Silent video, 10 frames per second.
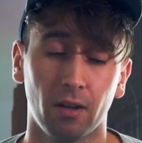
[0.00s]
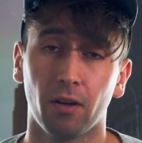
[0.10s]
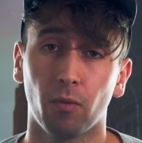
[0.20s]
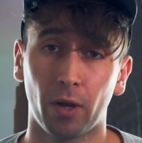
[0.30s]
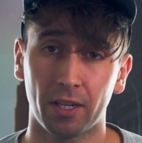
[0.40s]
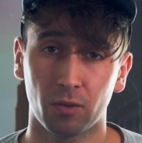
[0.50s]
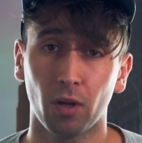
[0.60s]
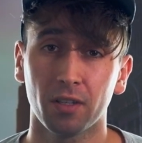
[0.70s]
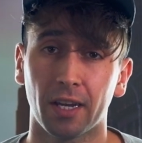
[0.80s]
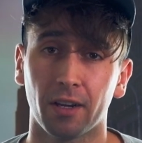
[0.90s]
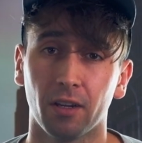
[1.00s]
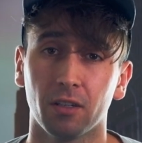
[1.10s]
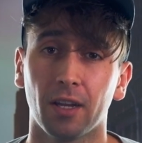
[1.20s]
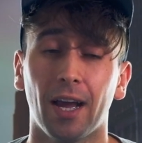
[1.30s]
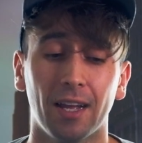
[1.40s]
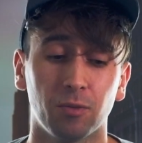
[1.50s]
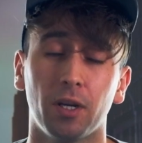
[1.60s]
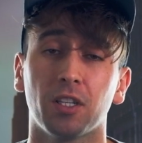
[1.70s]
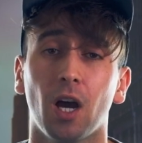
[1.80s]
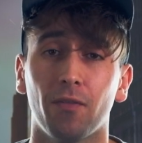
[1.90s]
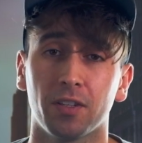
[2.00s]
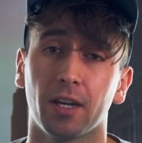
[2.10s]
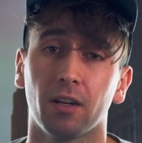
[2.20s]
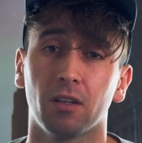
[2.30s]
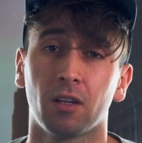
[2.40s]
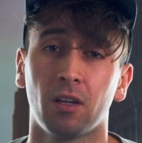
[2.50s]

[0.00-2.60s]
when it's 1 second as when it's half a second.